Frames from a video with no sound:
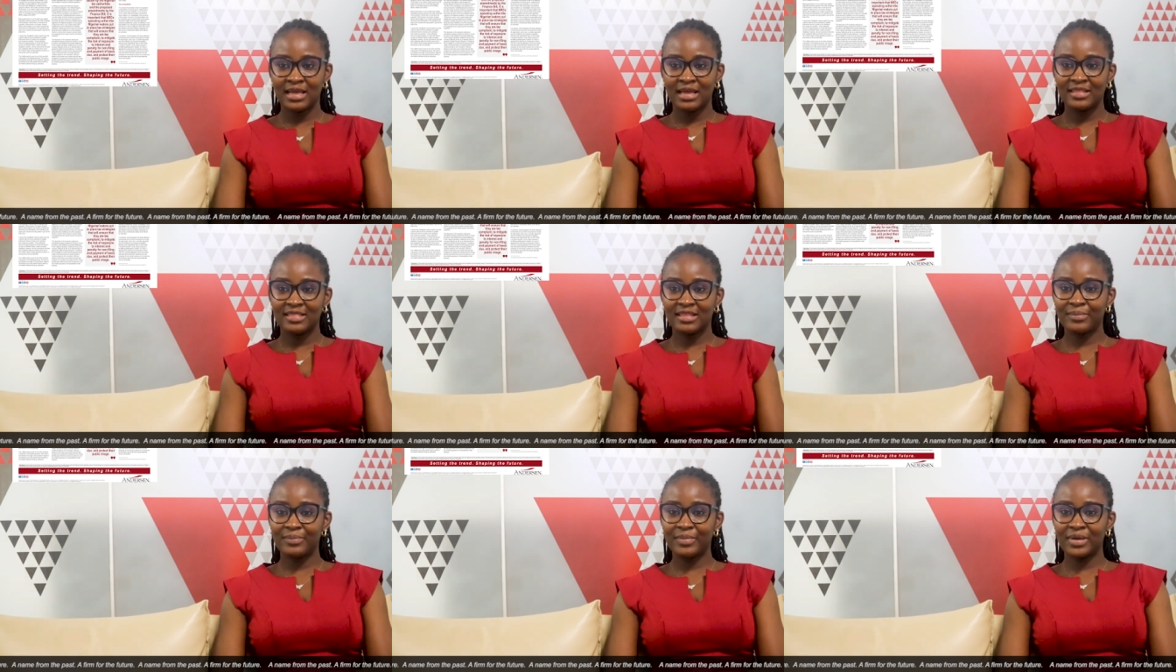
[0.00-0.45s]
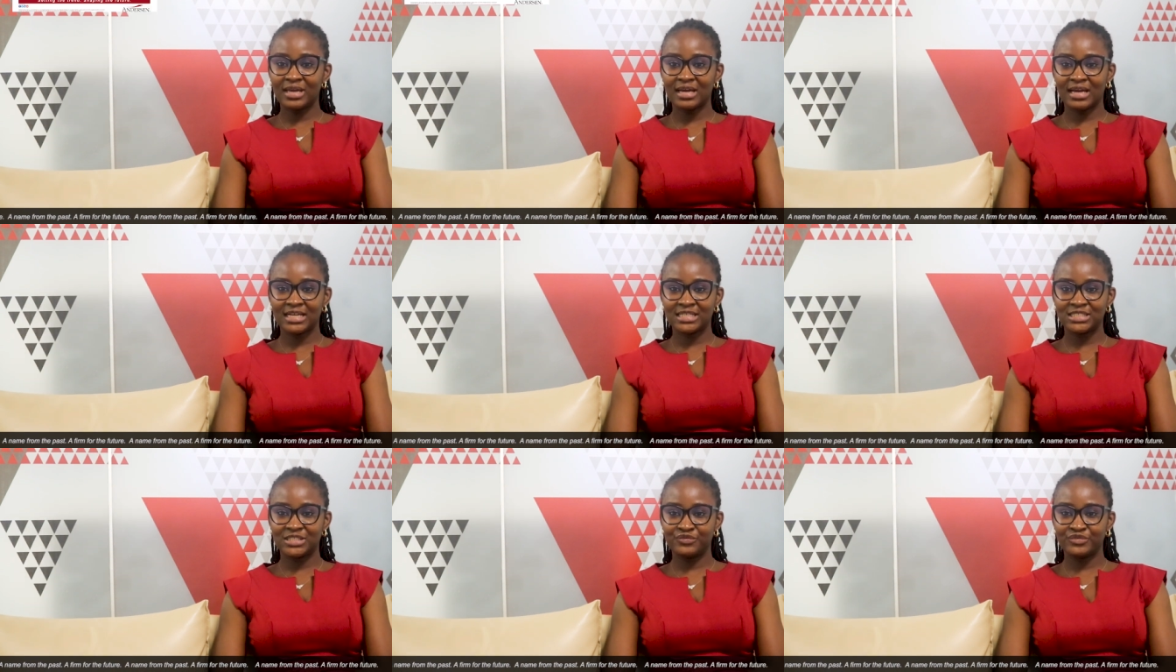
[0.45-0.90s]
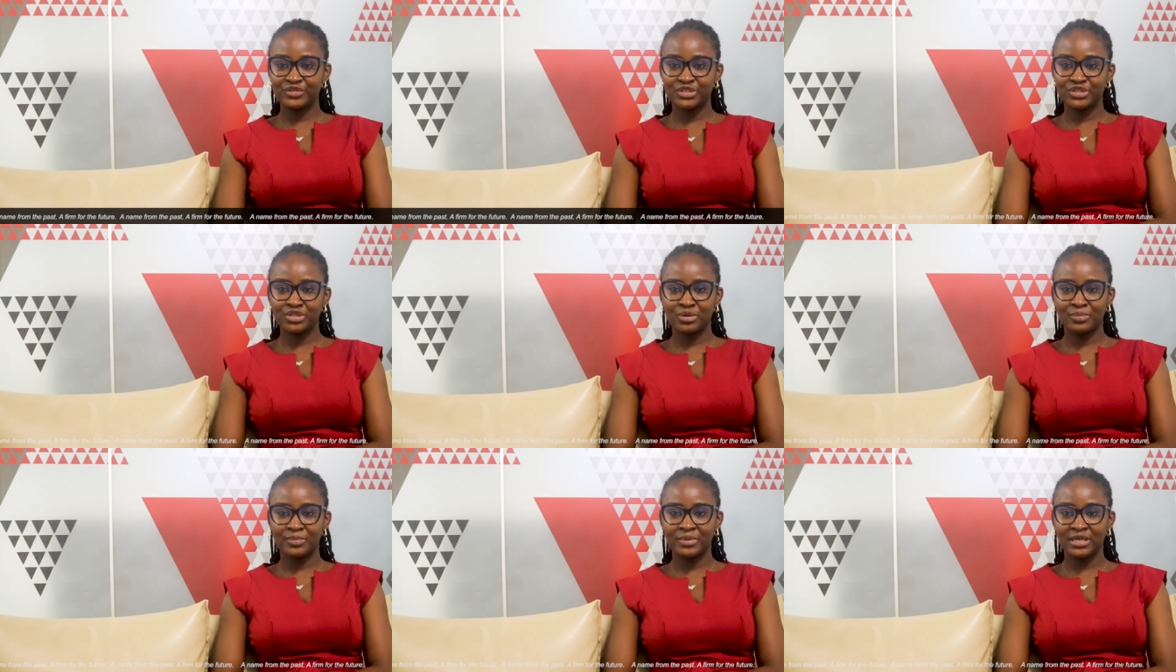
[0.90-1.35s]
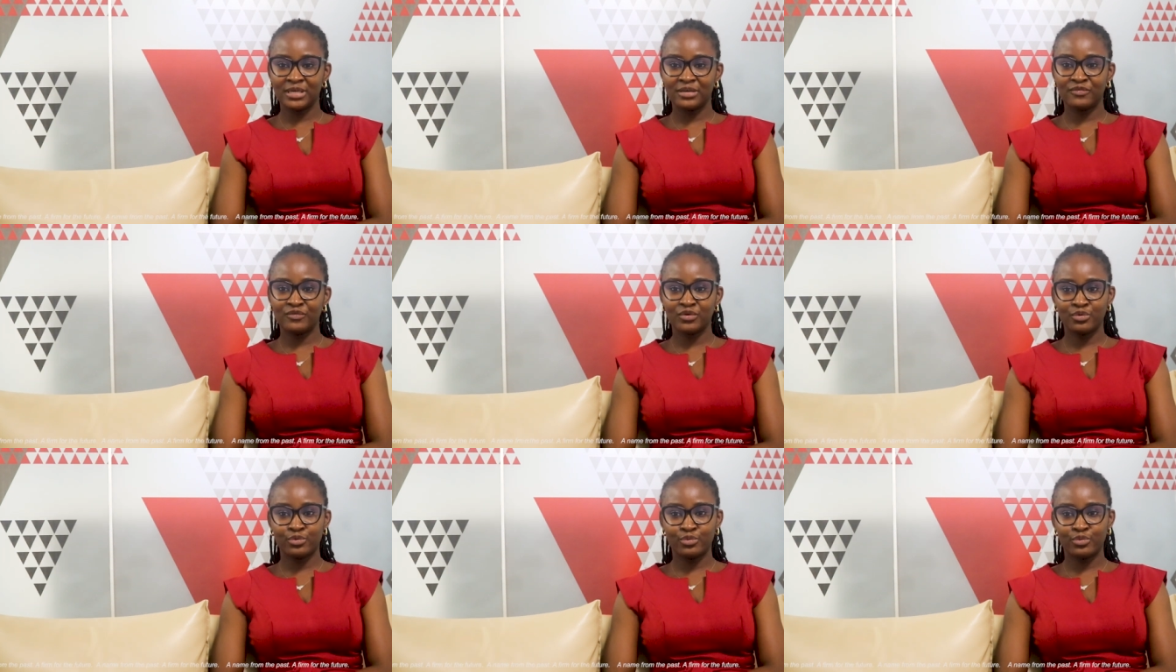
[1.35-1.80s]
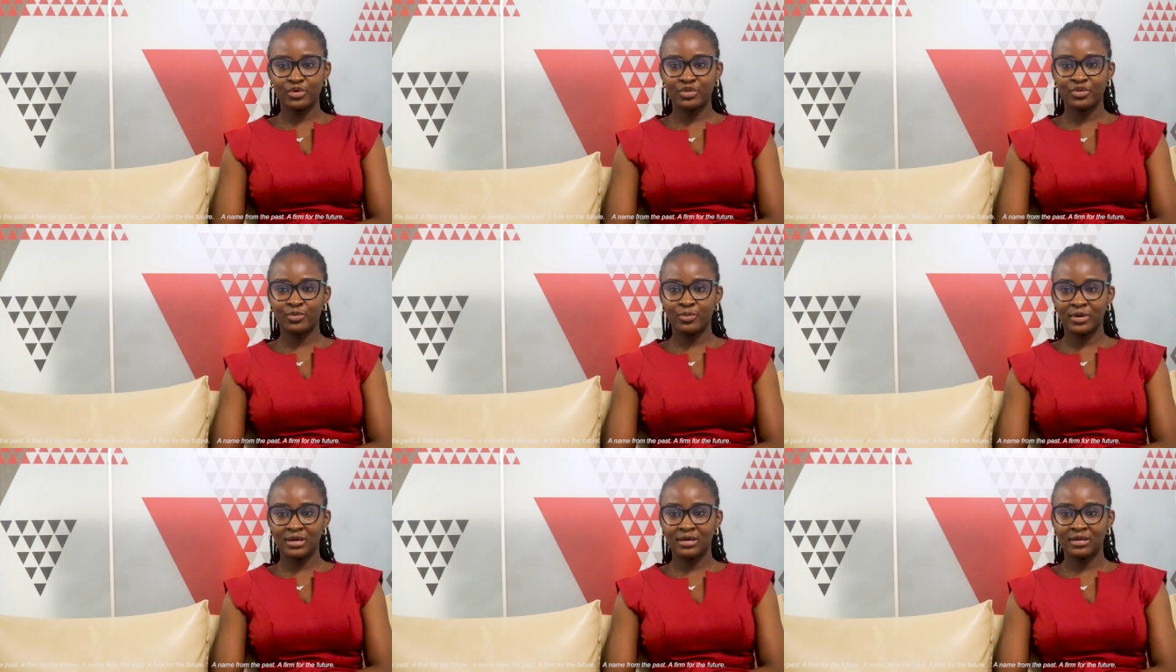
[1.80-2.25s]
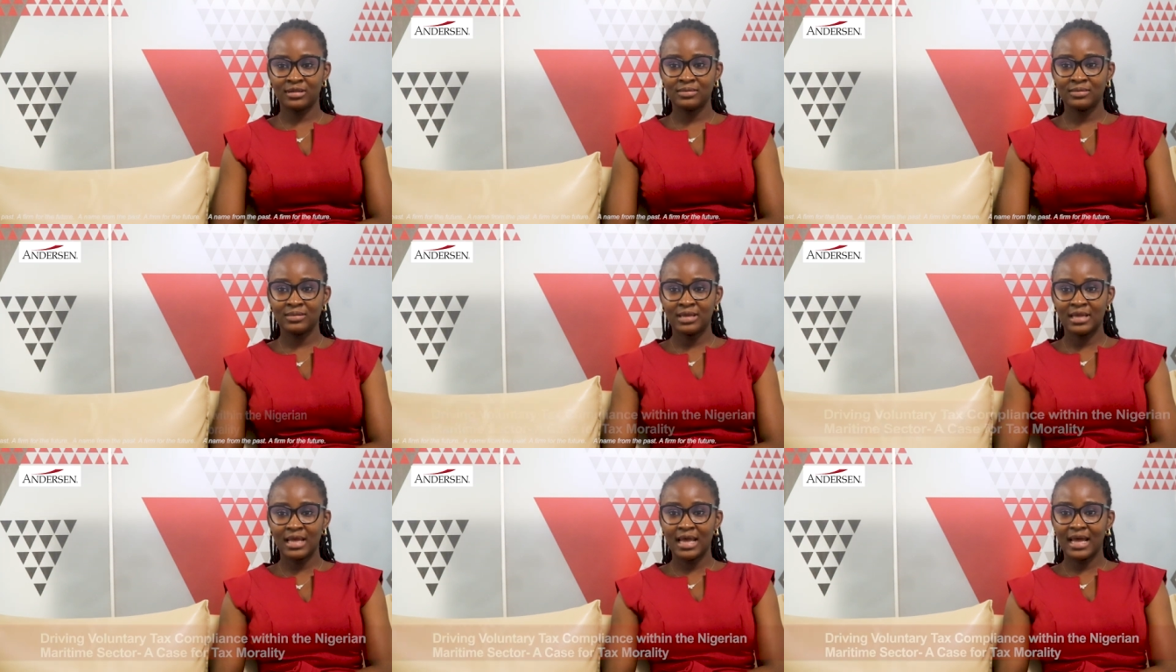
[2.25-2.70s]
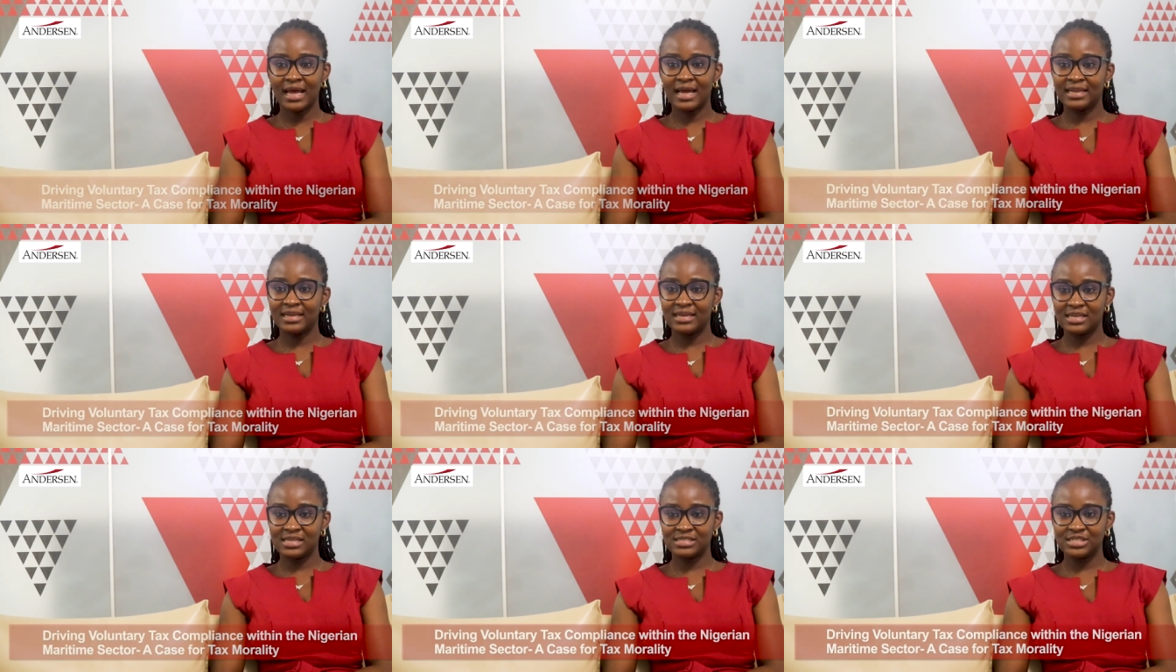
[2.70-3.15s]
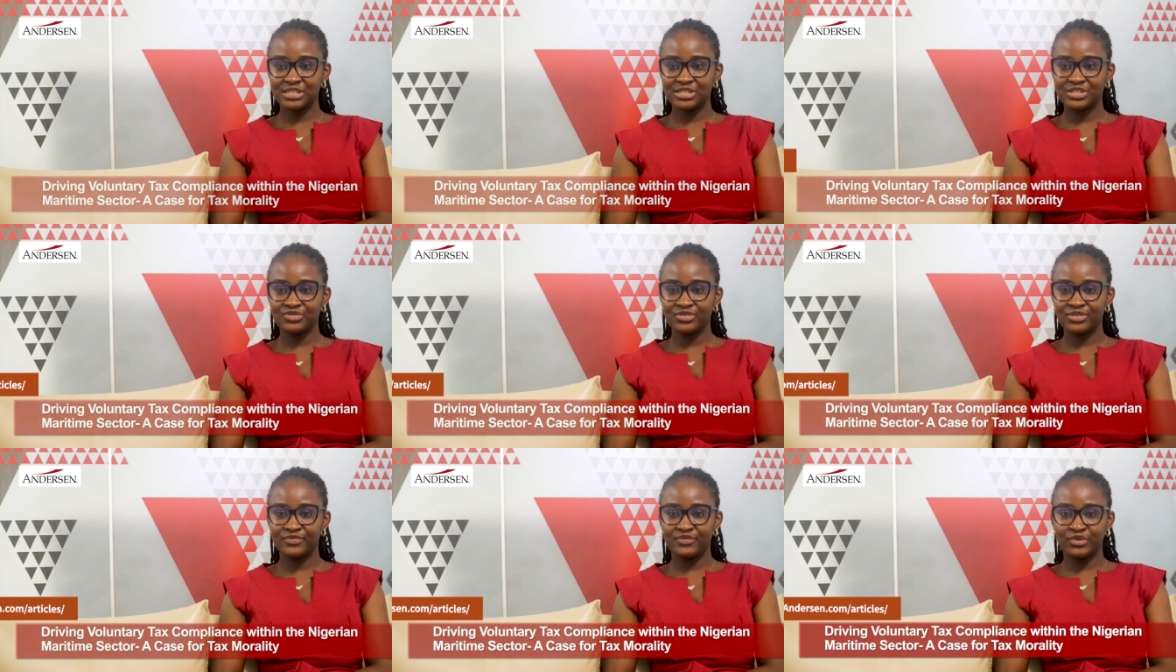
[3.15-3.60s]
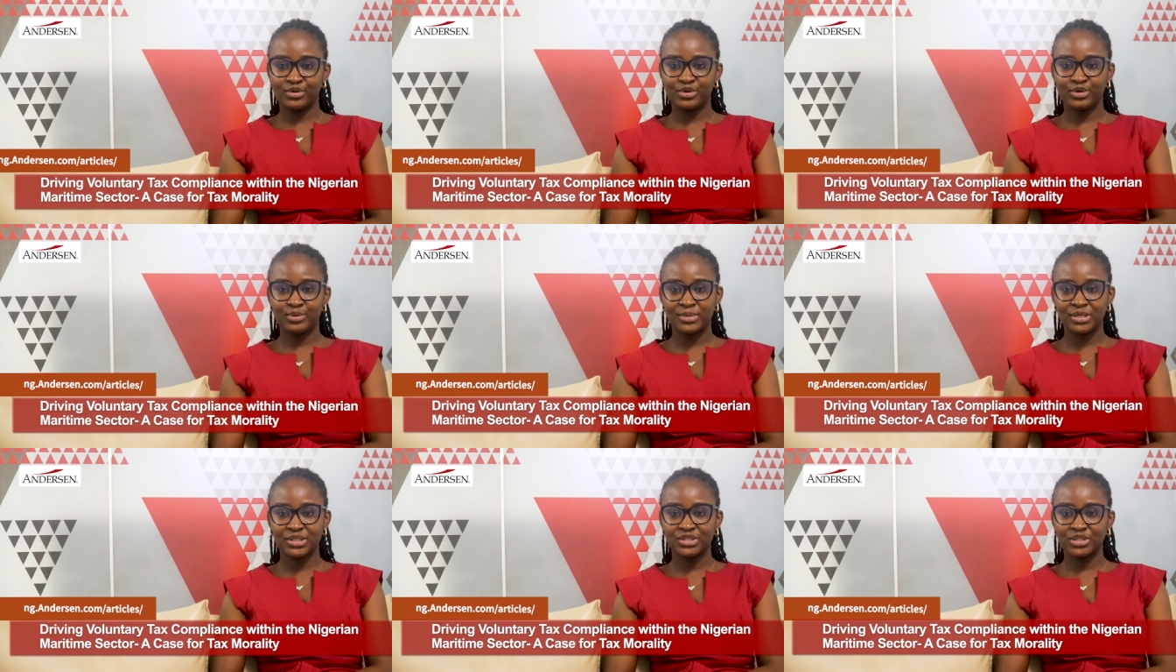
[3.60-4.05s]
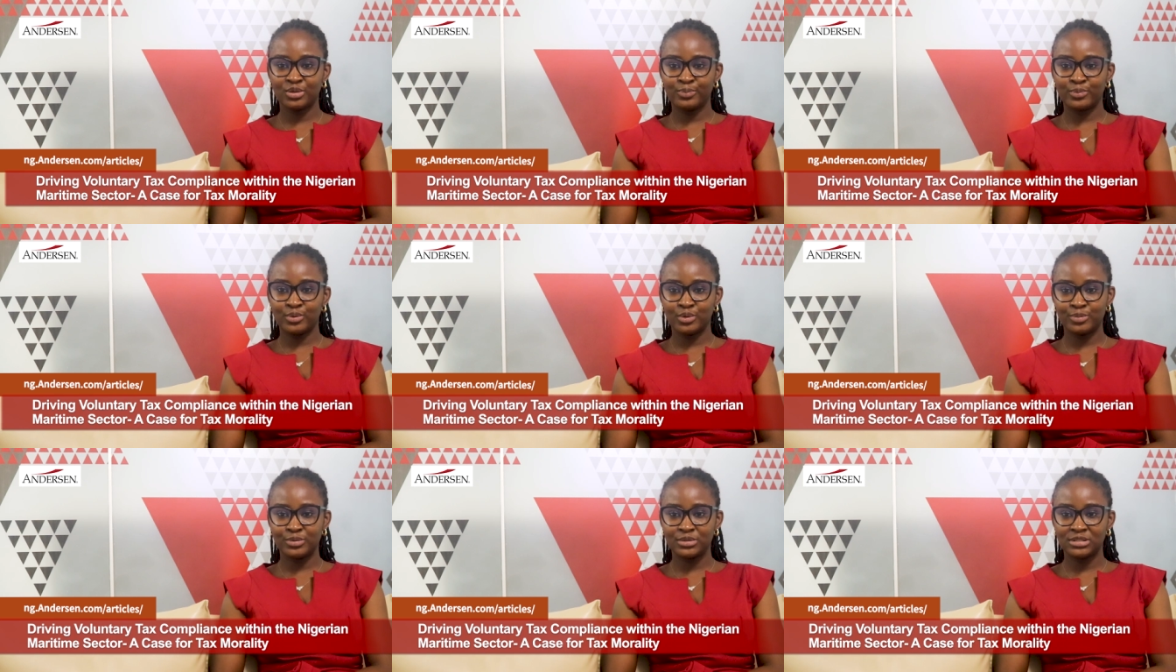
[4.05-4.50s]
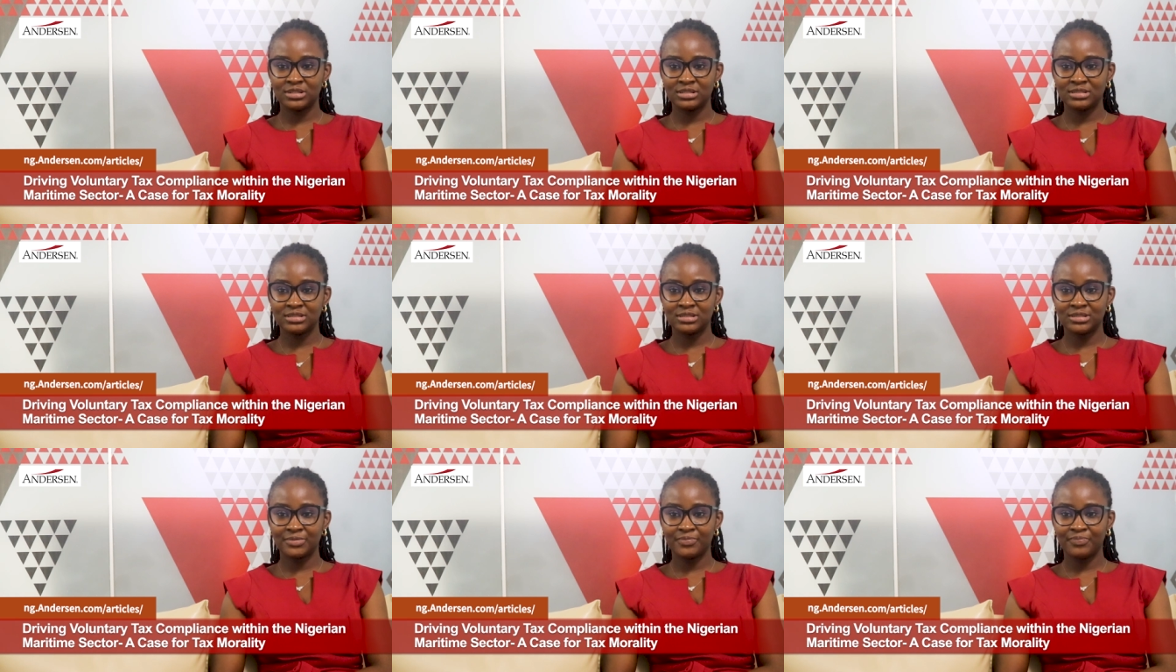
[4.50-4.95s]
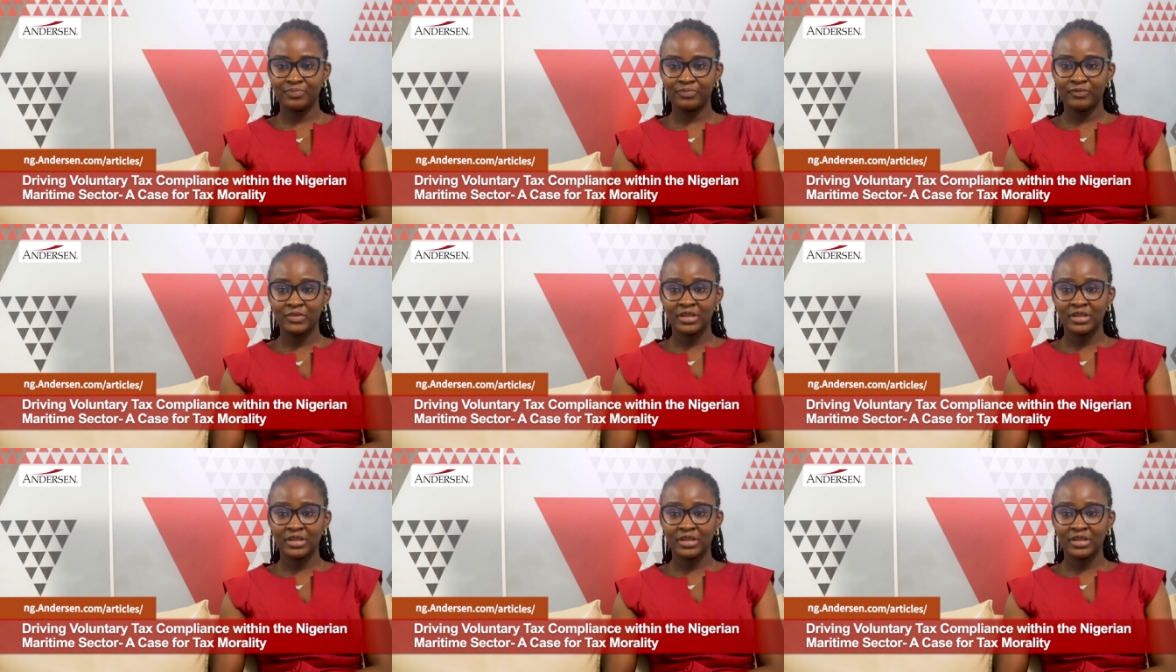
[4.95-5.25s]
that make artificial behavior worthwhile and necessary for commercial purposes,